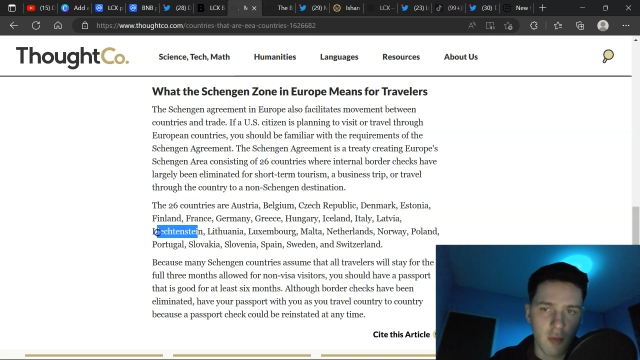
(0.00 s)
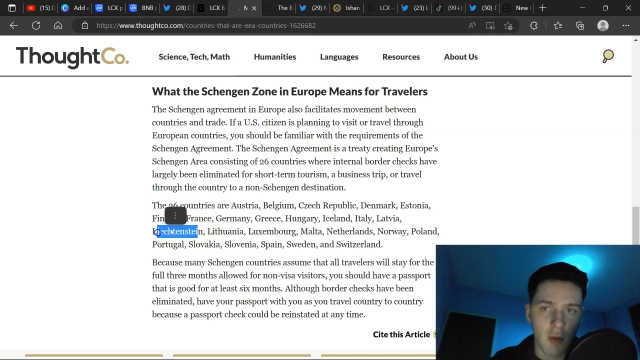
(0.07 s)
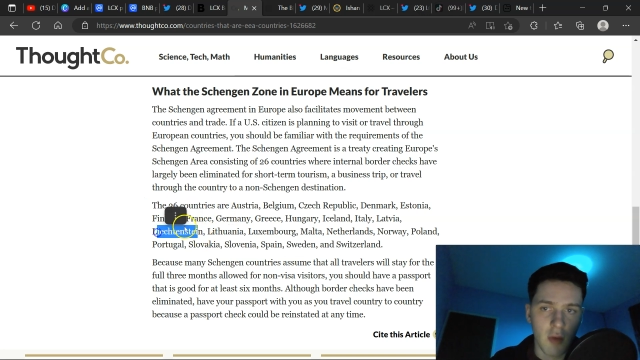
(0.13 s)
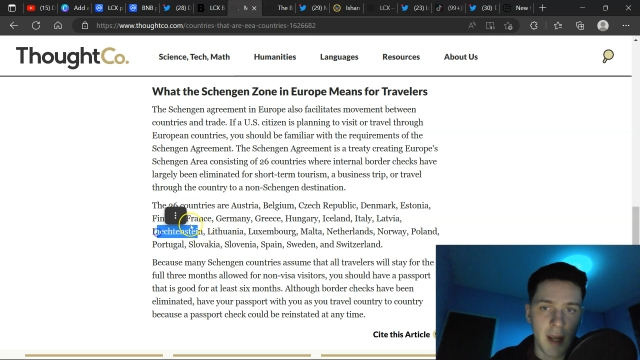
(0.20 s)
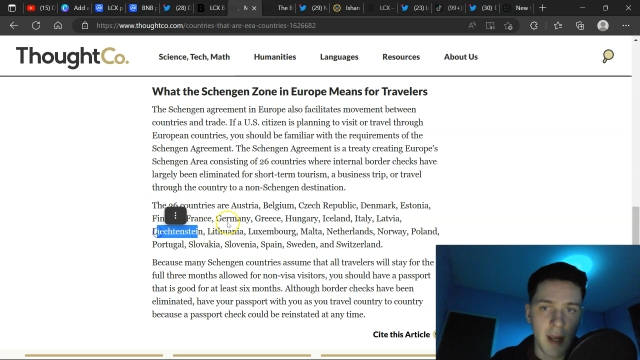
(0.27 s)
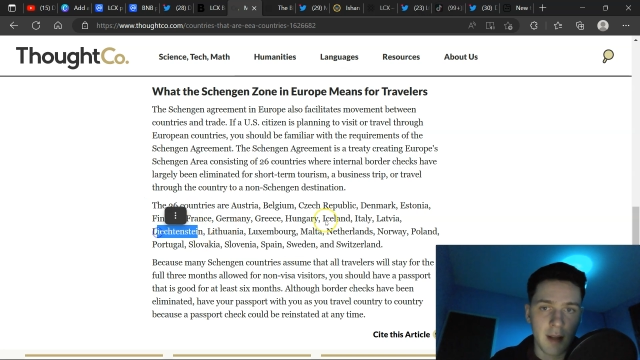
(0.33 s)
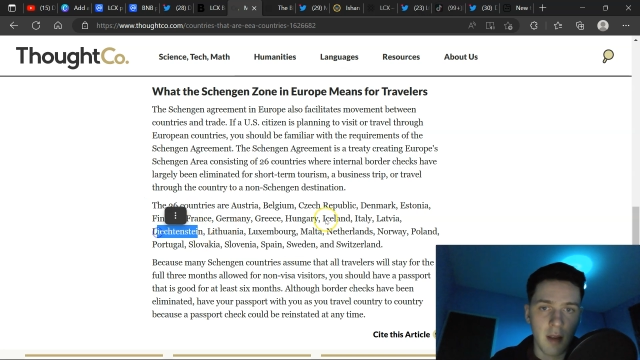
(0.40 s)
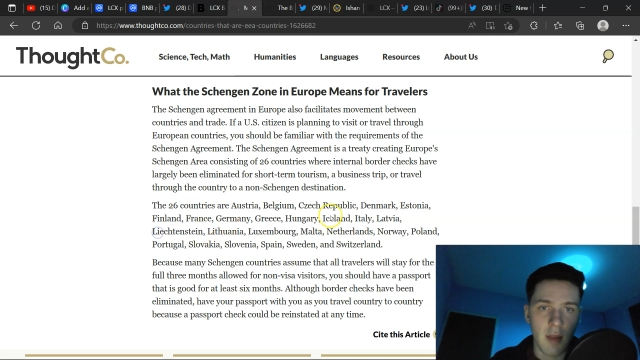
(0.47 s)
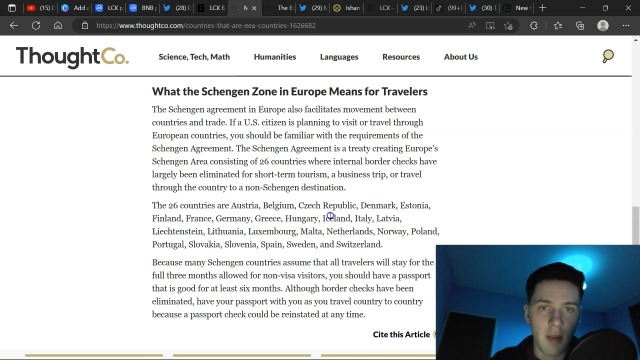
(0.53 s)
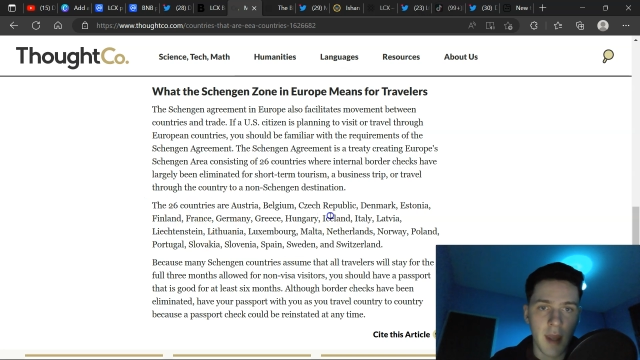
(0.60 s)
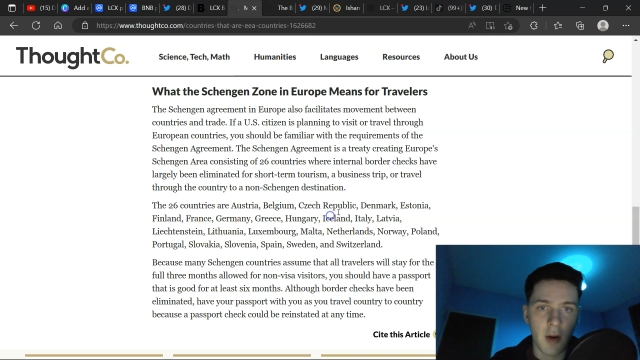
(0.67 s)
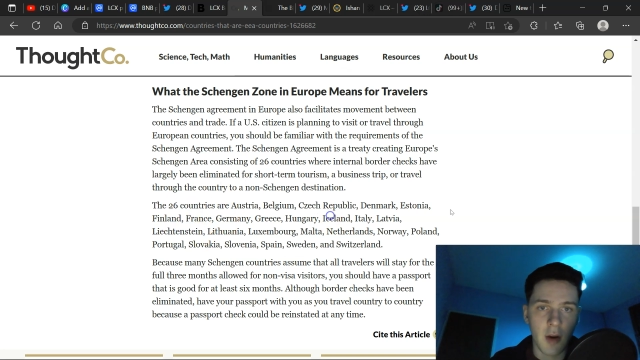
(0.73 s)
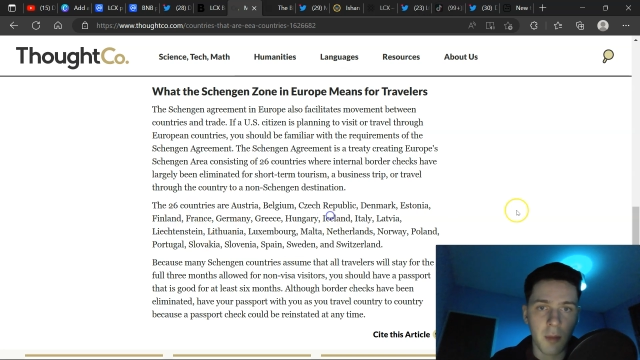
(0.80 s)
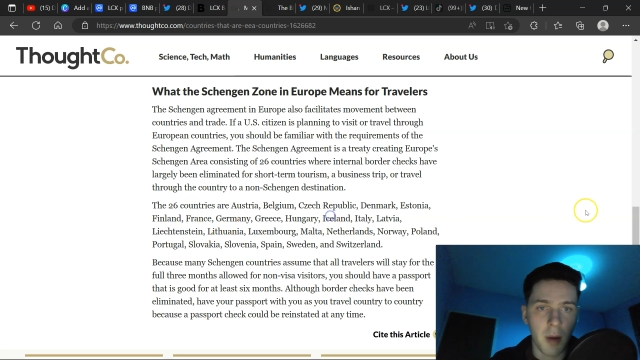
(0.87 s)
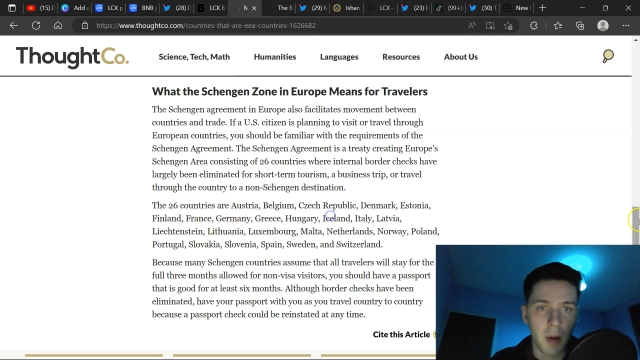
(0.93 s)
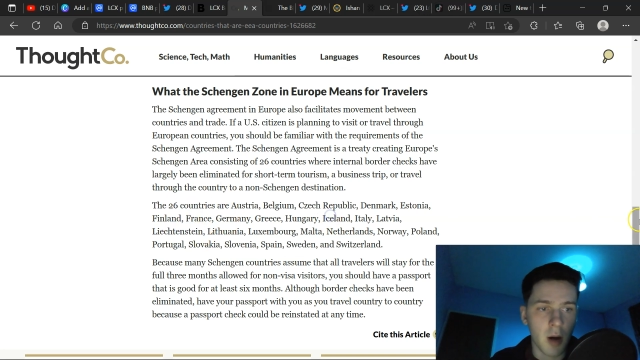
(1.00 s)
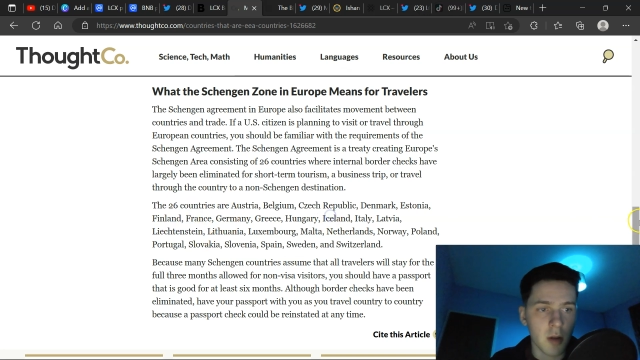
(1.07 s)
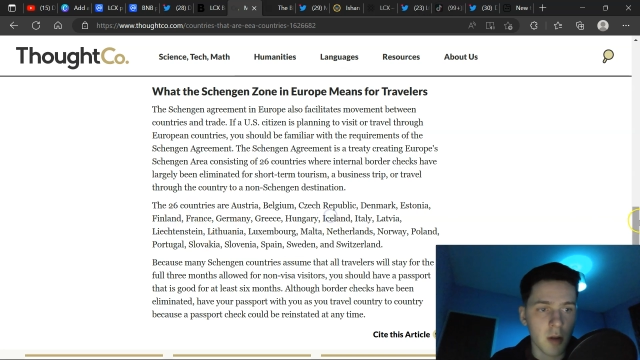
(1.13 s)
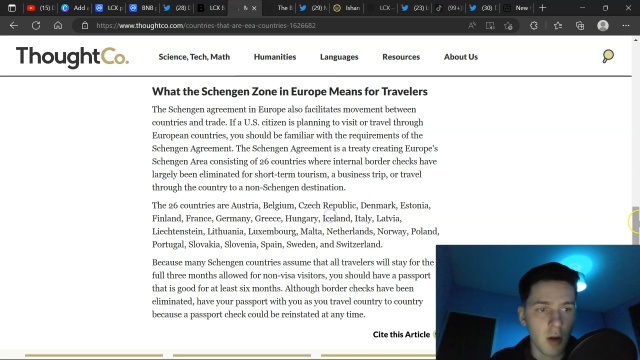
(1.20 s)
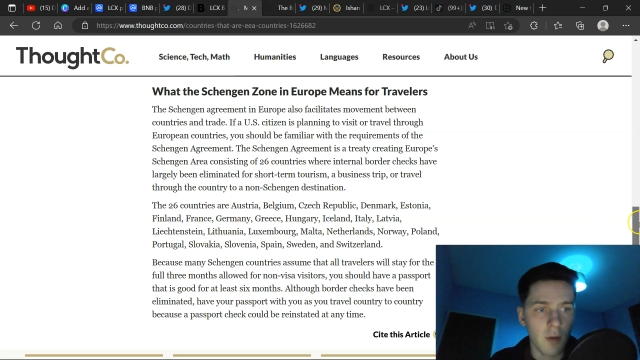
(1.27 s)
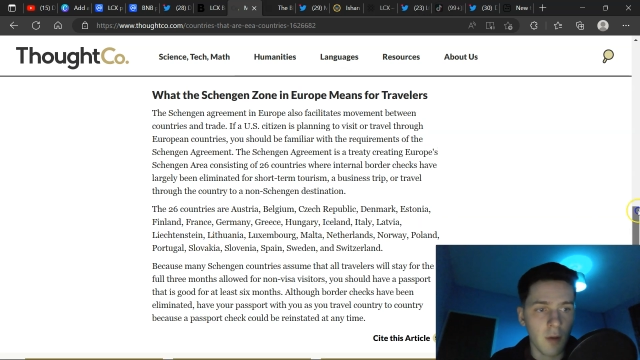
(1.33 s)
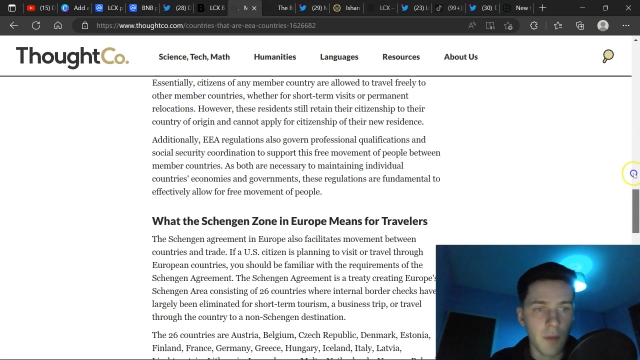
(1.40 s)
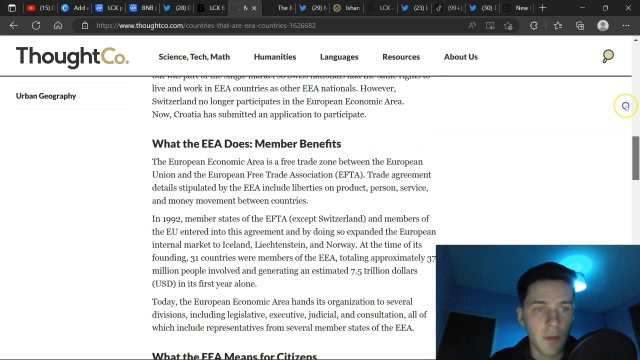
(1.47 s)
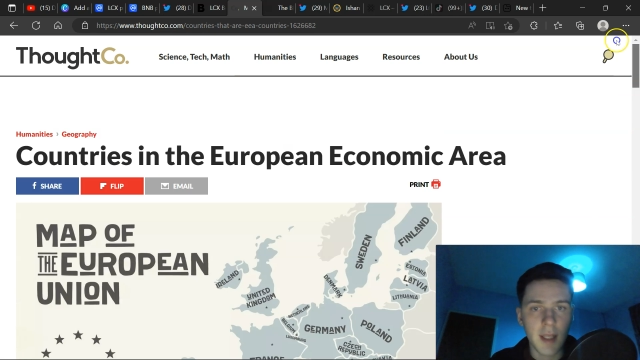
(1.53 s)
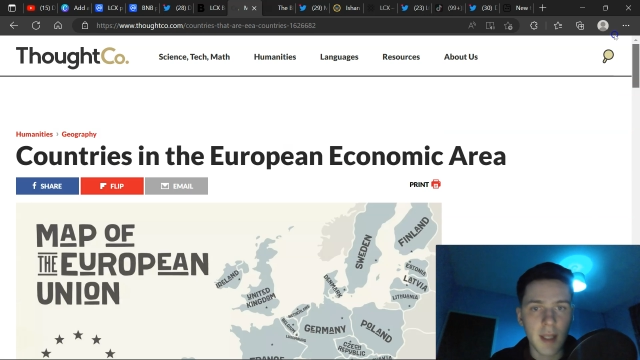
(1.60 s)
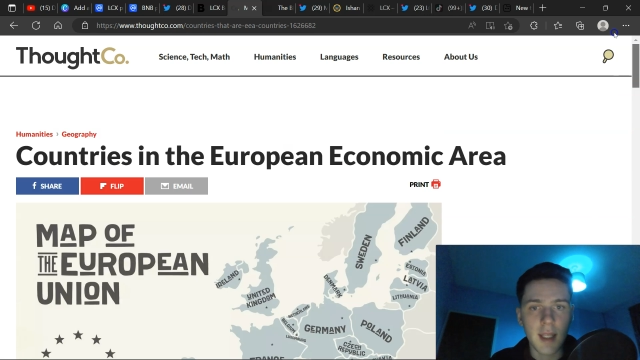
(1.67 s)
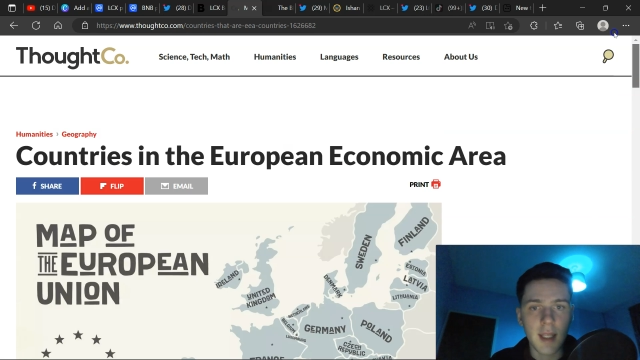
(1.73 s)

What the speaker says: right there, part of the